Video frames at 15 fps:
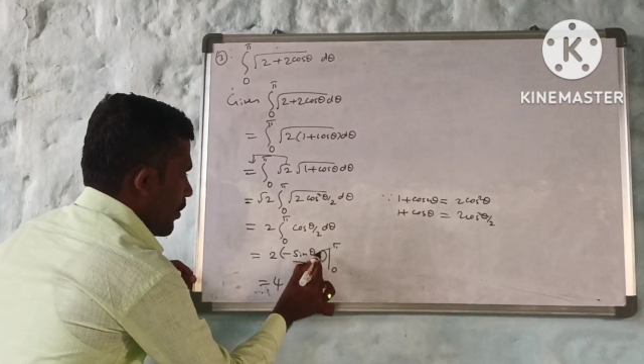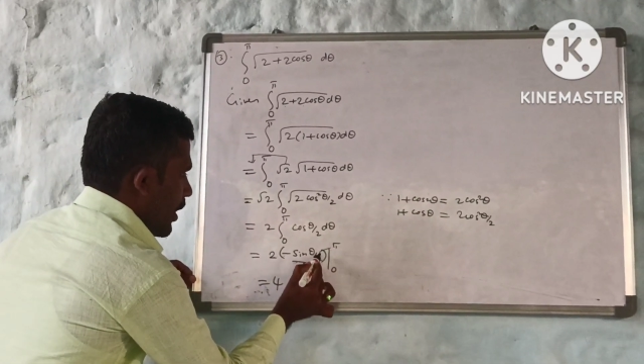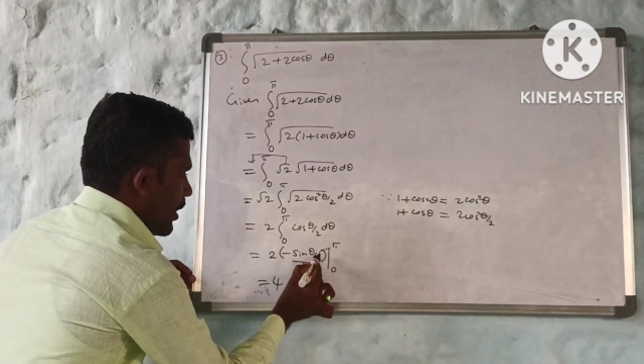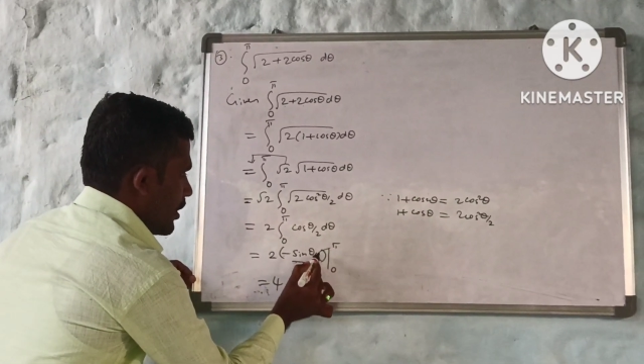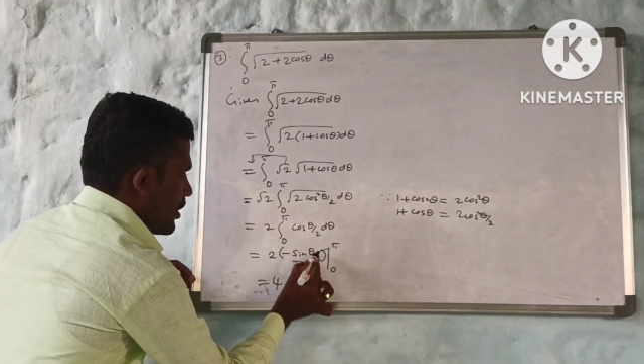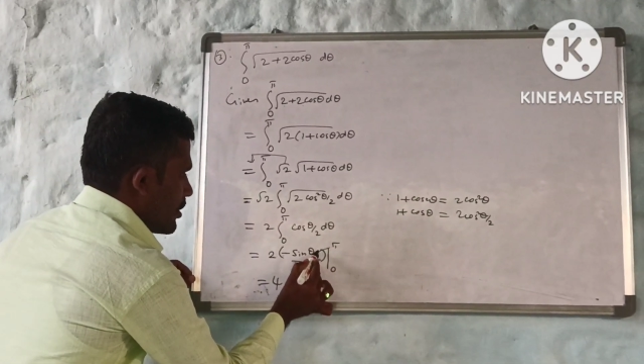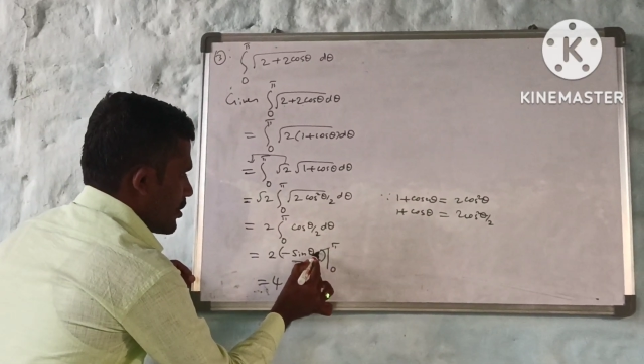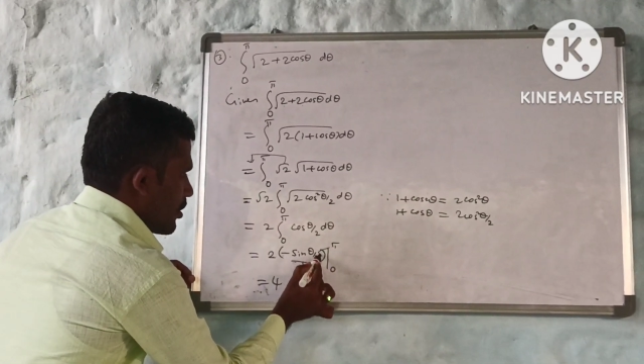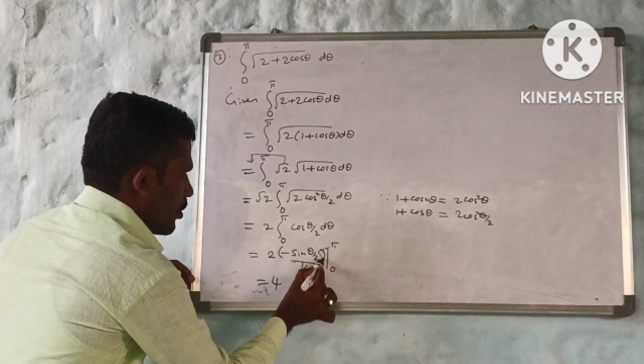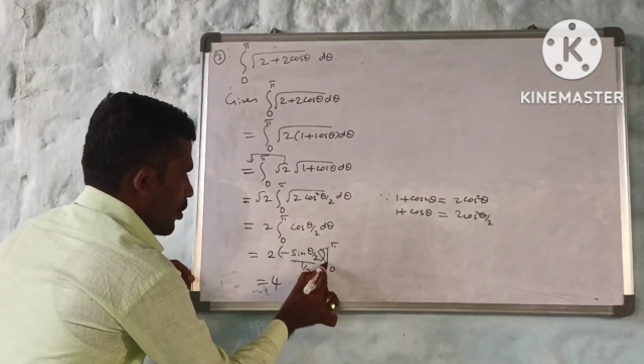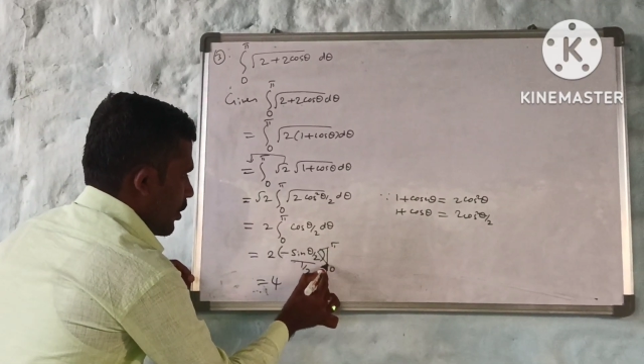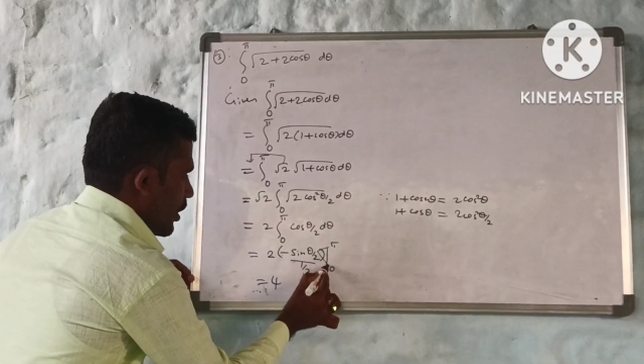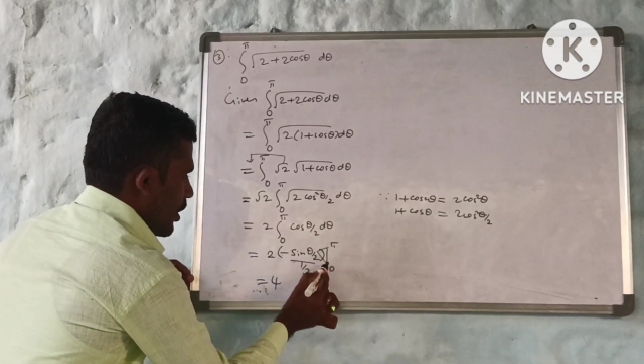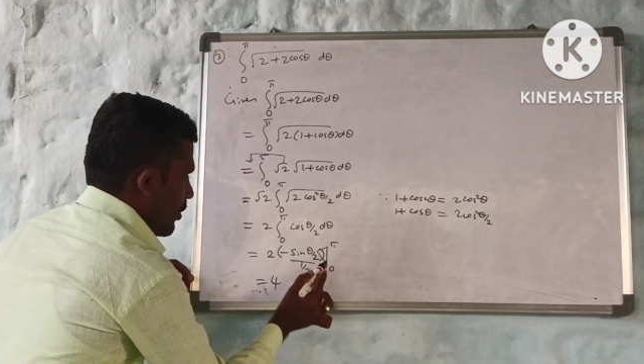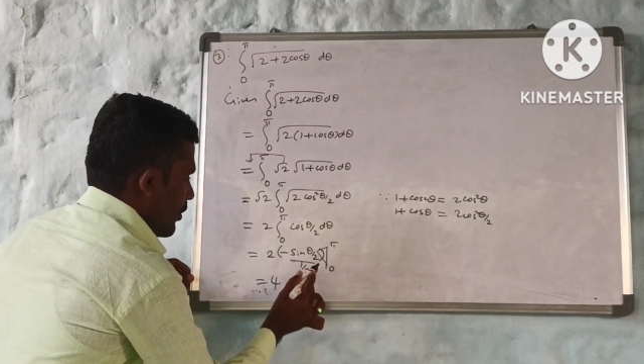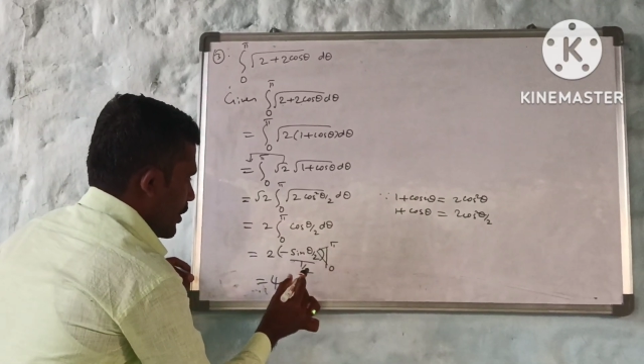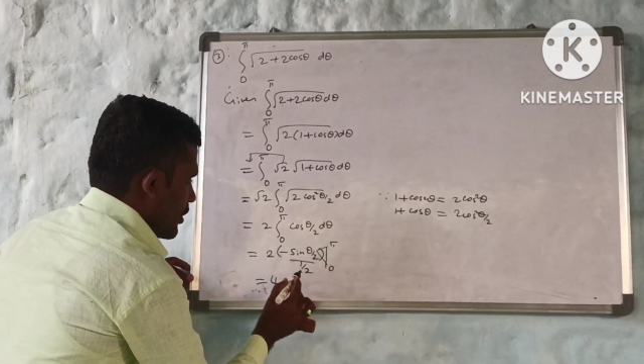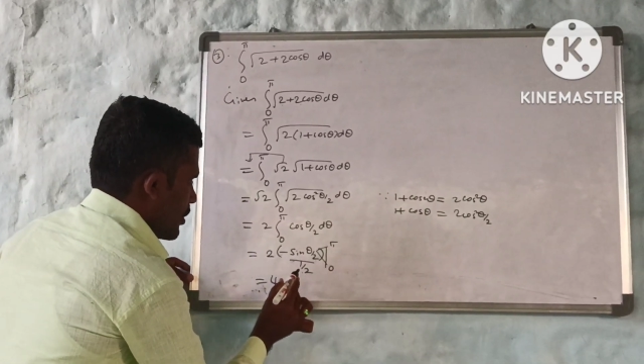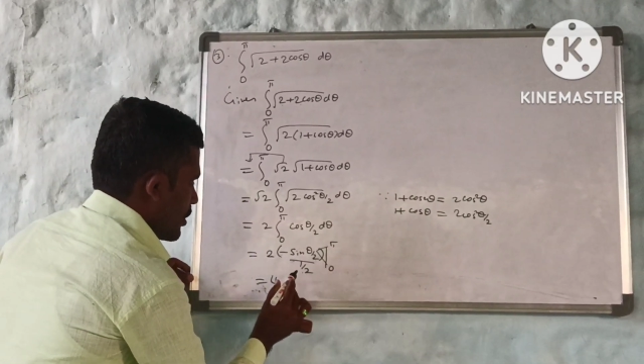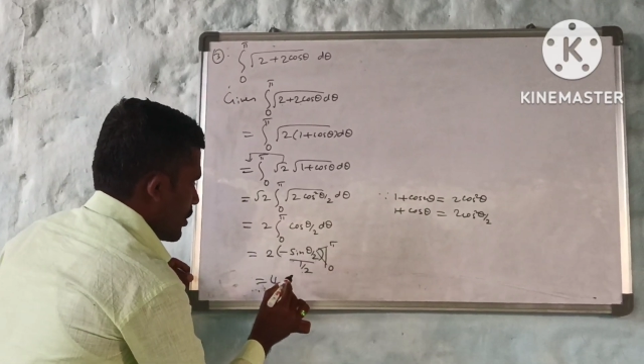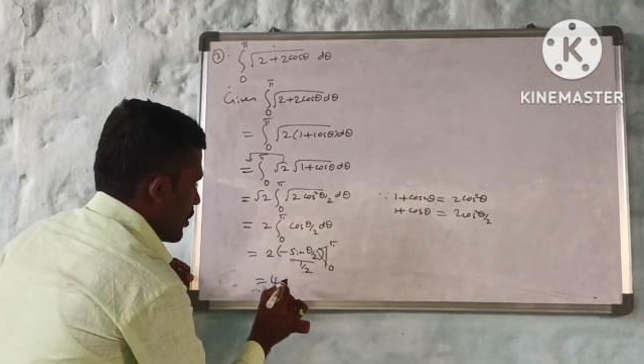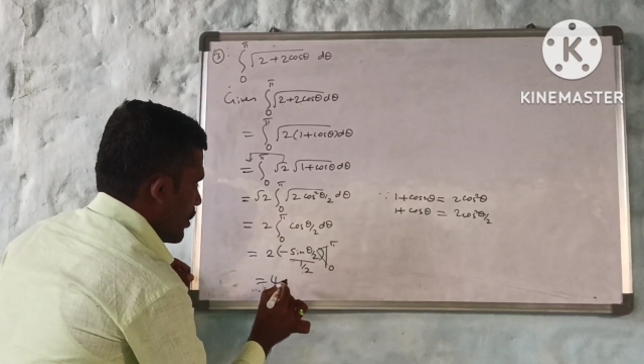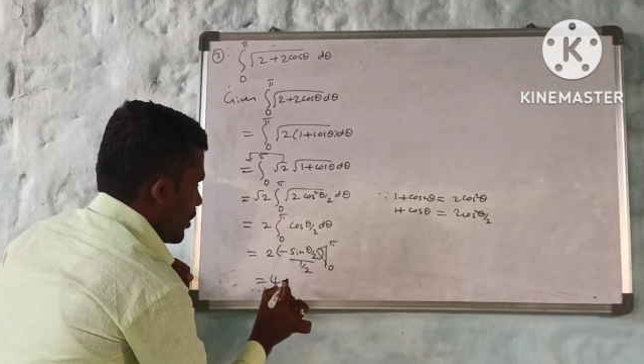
minus lower limit,